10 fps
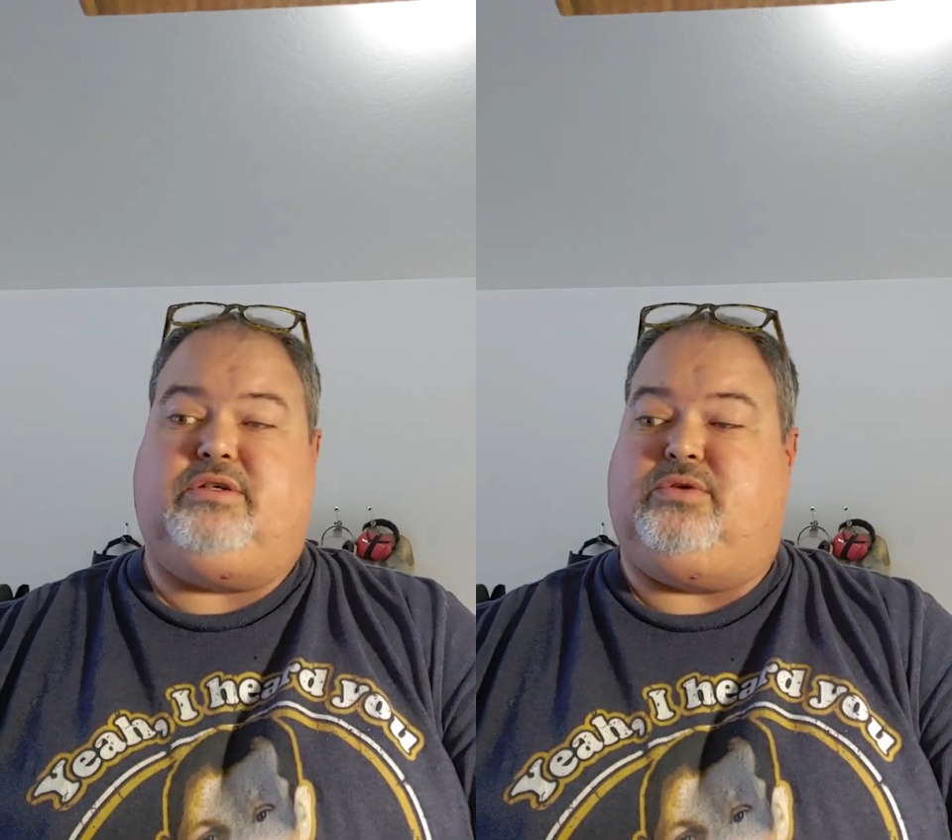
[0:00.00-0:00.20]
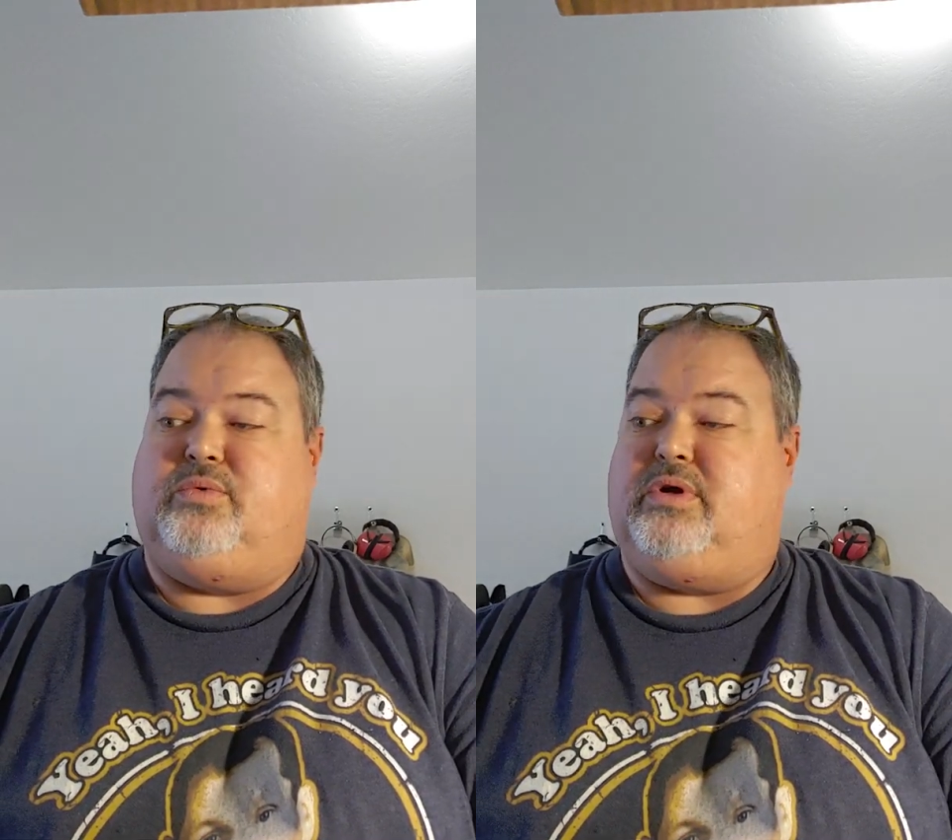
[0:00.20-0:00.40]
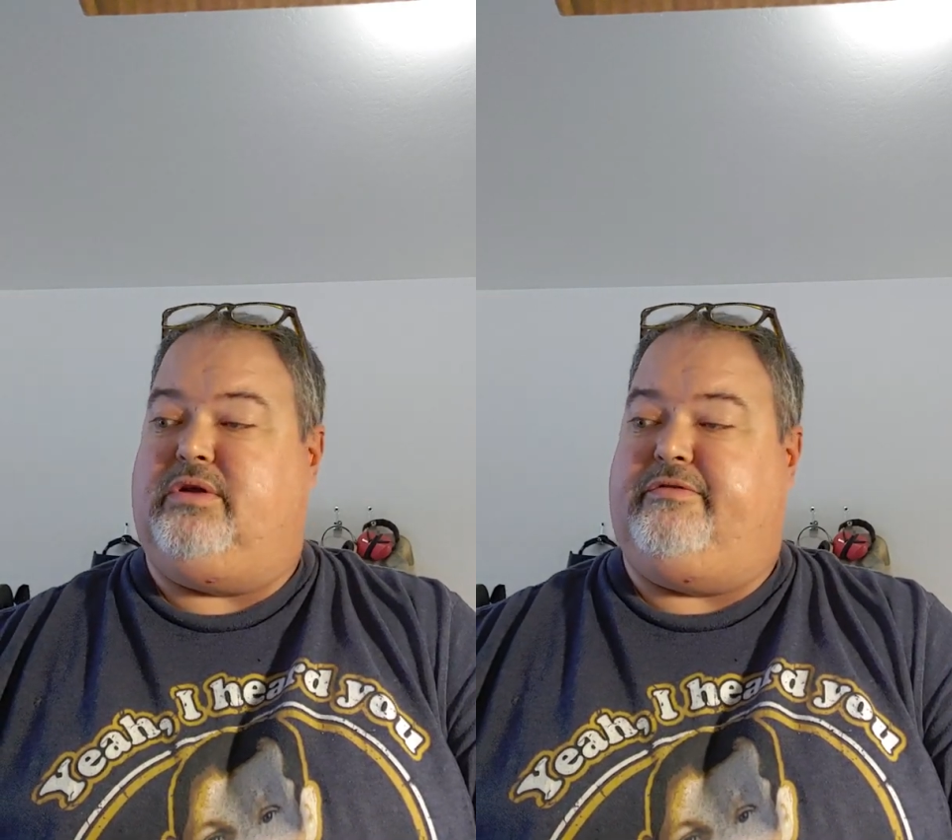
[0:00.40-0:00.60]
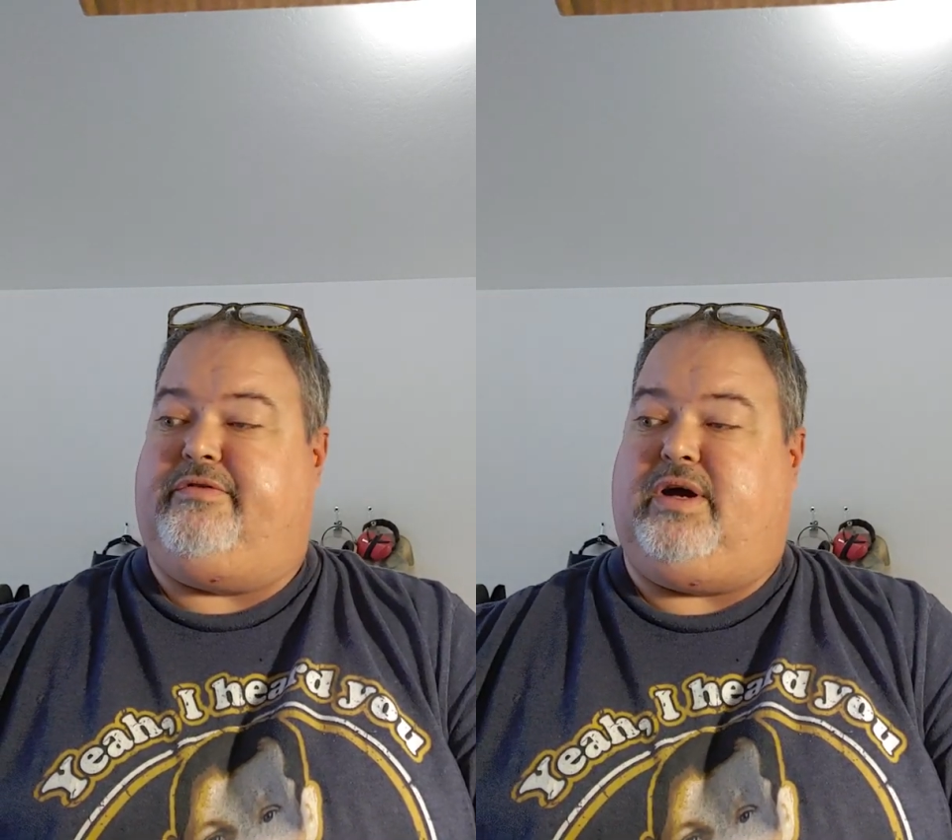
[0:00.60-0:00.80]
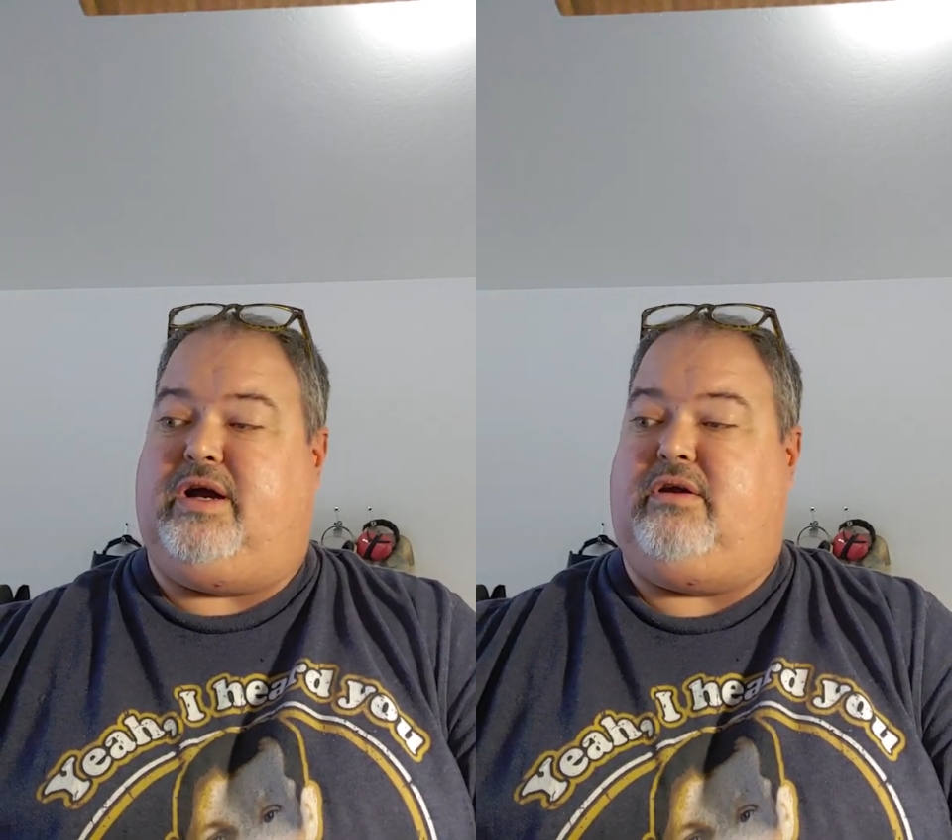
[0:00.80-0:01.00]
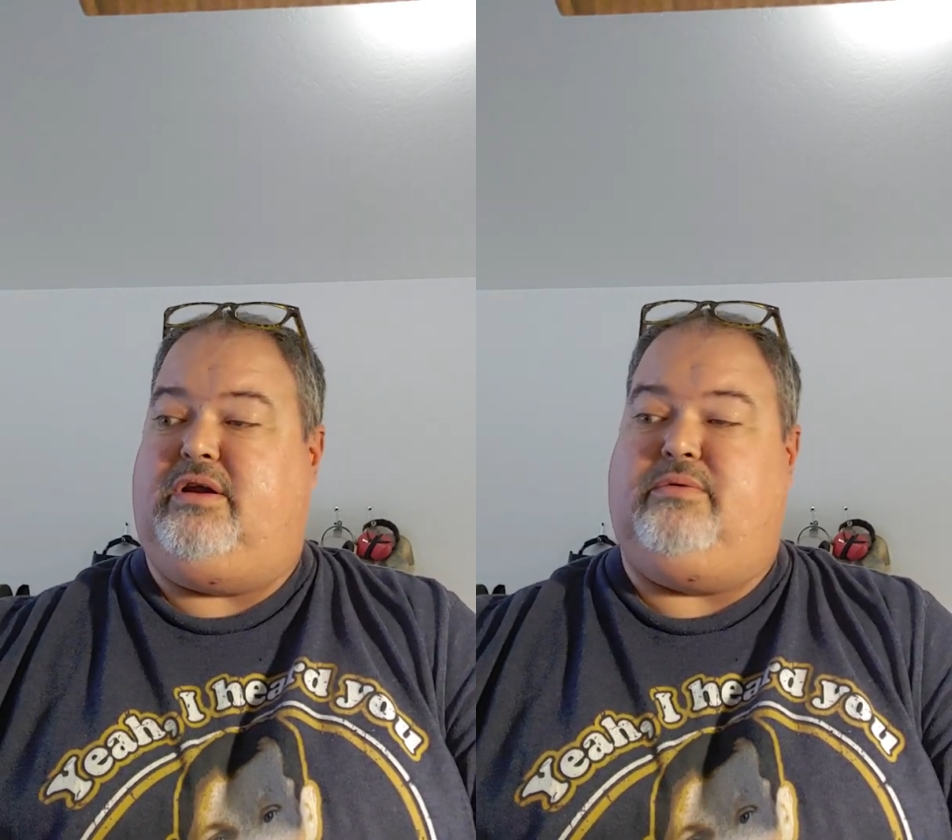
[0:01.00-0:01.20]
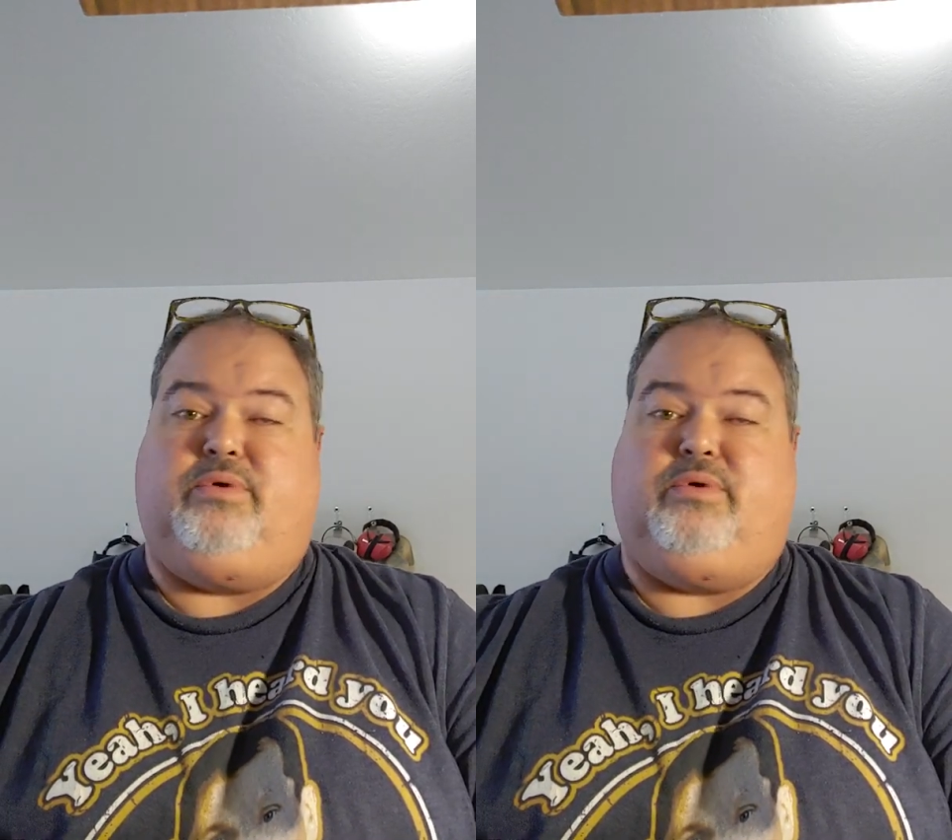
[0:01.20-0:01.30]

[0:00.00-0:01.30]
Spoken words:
so we're going to fire it